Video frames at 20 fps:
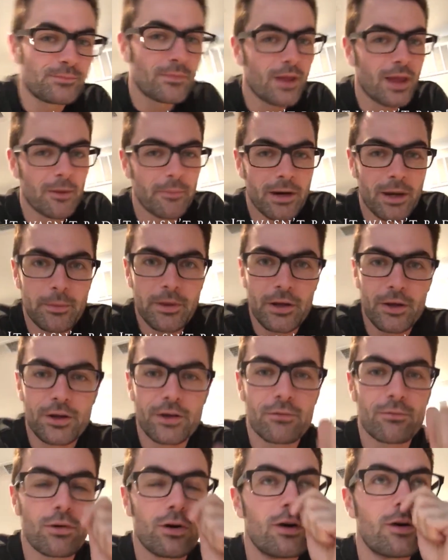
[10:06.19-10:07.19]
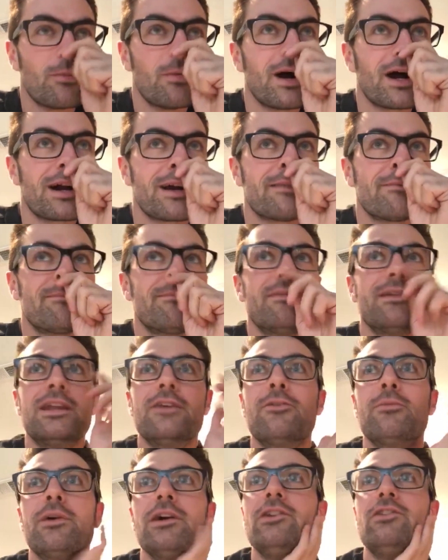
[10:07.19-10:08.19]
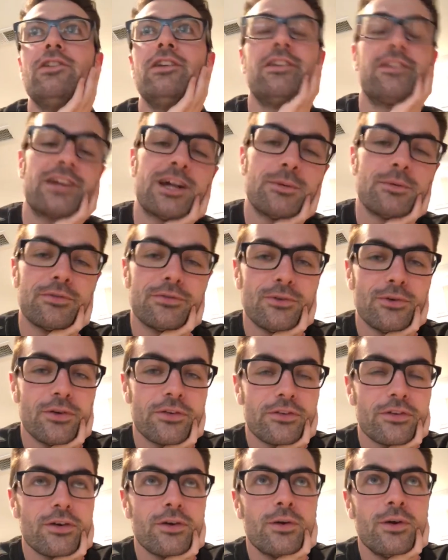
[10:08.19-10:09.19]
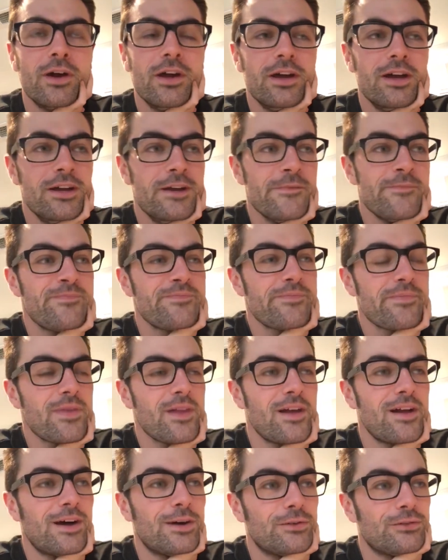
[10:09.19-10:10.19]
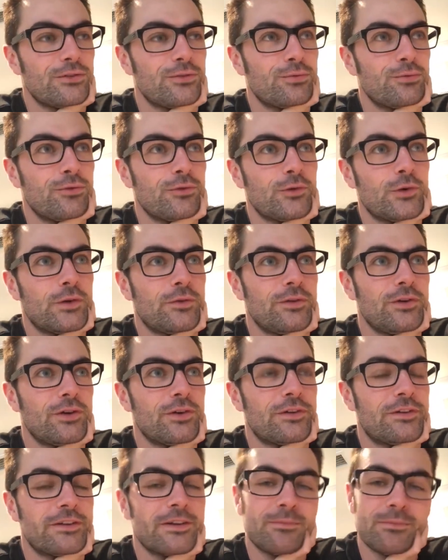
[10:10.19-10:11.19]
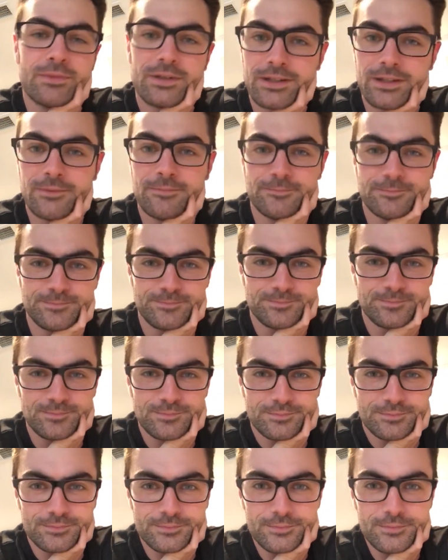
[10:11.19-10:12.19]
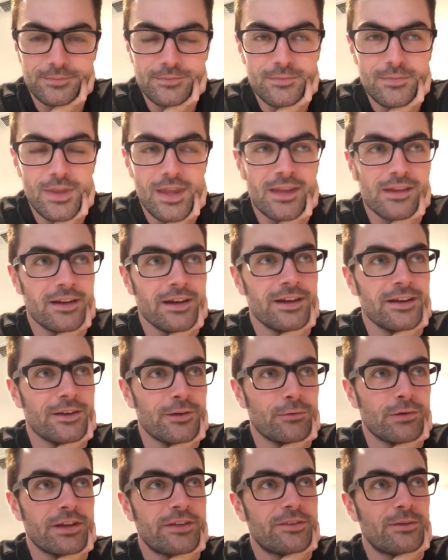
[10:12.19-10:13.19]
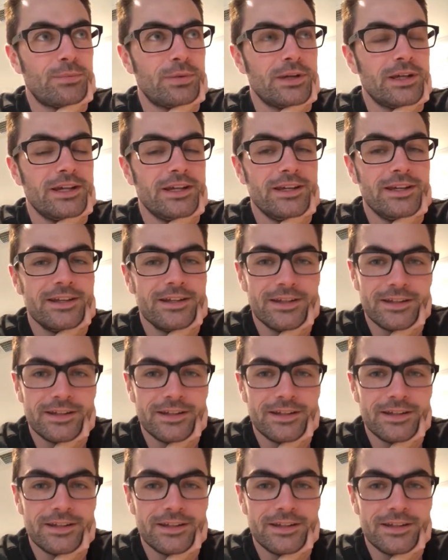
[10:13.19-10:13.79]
I maybe got it wrong, but I've never made cheesecake before, so I was just wondering if you could send me the recipe.